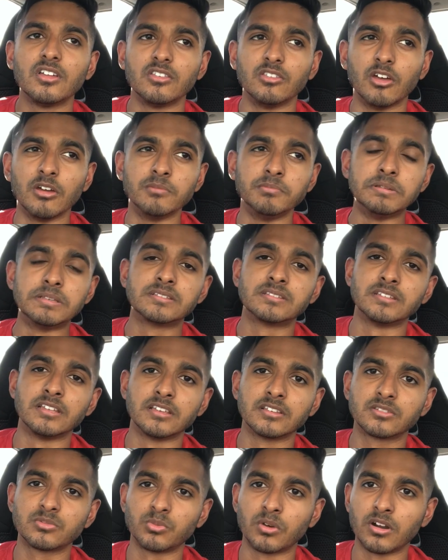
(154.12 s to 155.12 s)
no
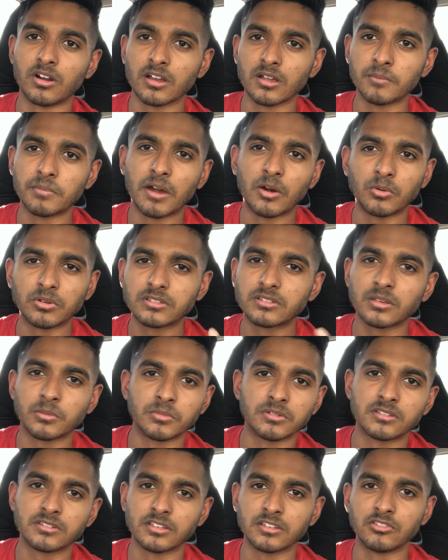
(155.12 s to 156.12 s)
business worrying about what
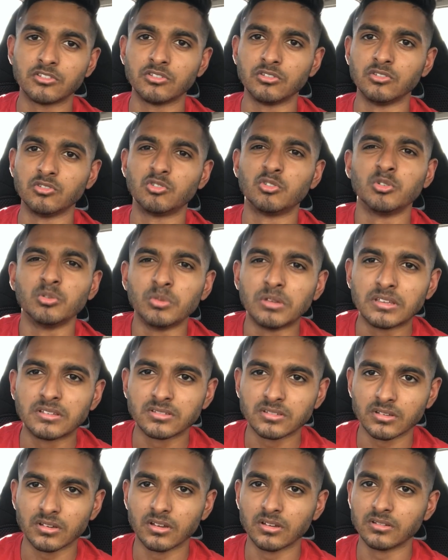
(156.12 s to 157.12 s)
someone said to you two
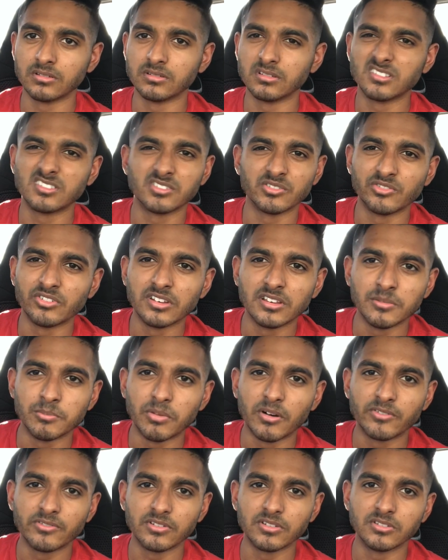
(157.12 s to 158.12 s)
weeks ago. Does it really
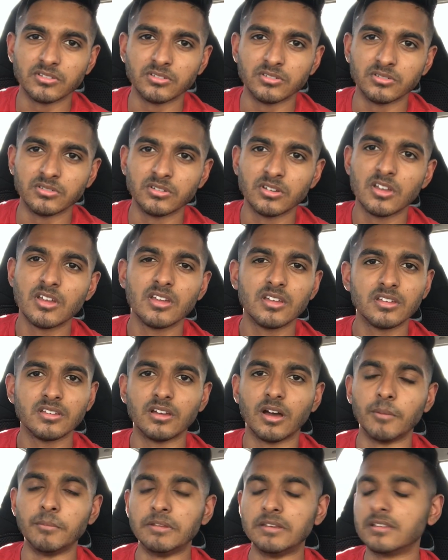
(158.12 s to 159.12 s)
bother you?
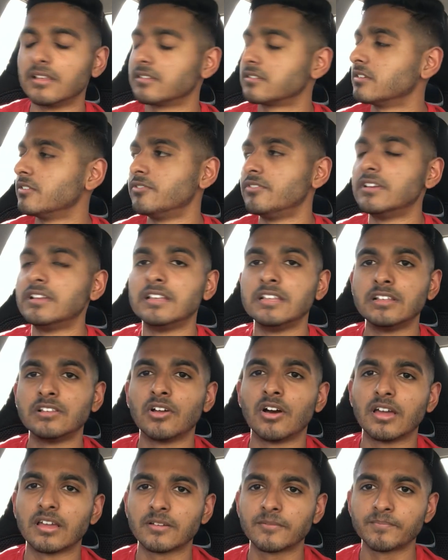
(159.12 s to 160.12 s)
I mean, does it really,
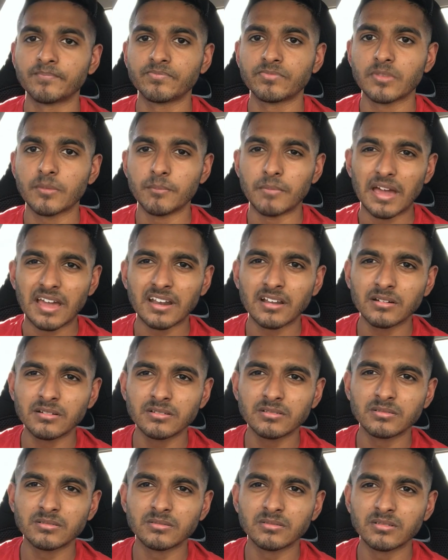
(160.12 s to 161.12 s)
like,
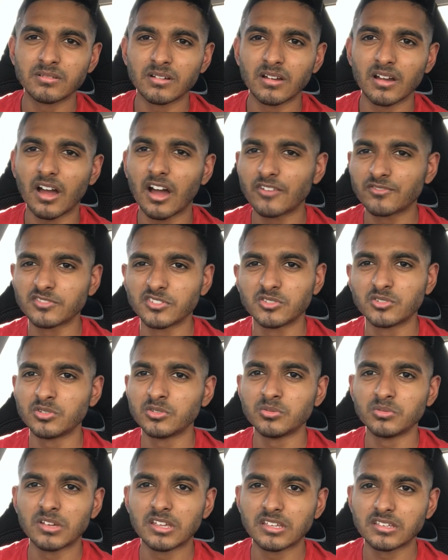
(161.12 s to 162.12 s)
matter after
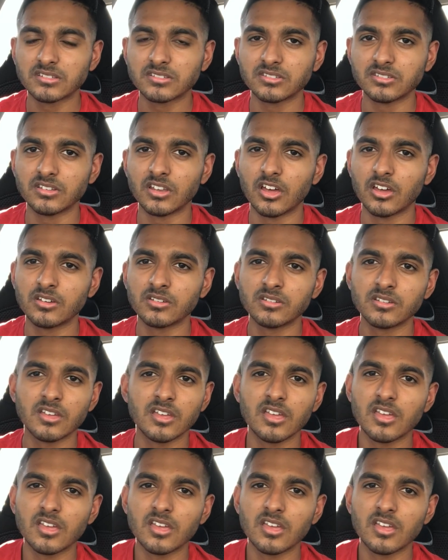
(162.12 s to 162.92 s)
two weeks, you know?